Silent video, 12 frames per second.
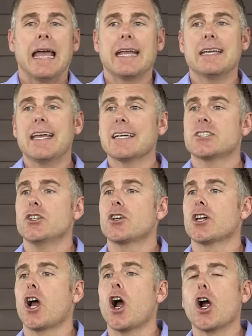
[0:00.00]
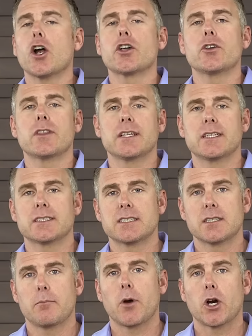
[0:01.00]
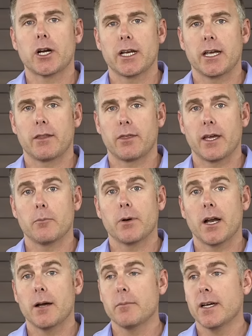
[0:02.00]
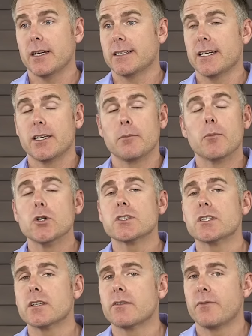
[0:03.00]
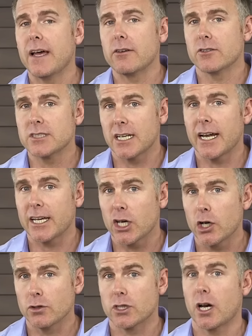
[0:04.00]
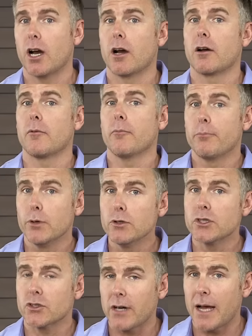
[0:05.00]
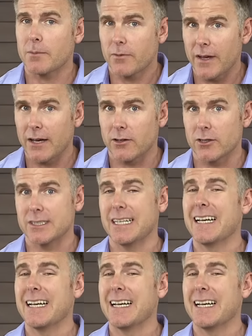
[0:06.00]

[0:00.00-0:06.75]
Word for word: And yes, you could argue that this is a marketing thing, but I'm gonna tell you, most of the founders that I coach are bootstrapped founders.